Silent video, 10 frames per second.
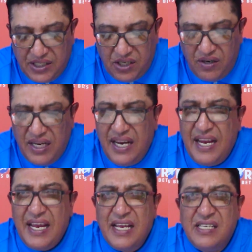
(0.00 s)
So
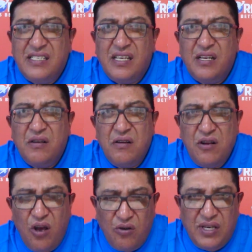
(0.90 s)
he is
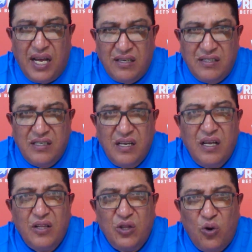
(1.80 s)
no doubt
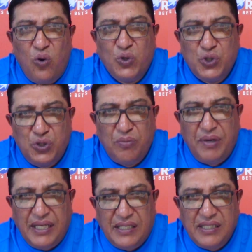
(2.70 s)
the horse to
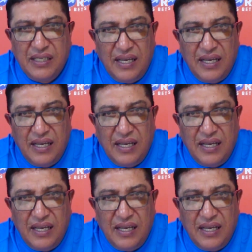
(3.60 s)
beat.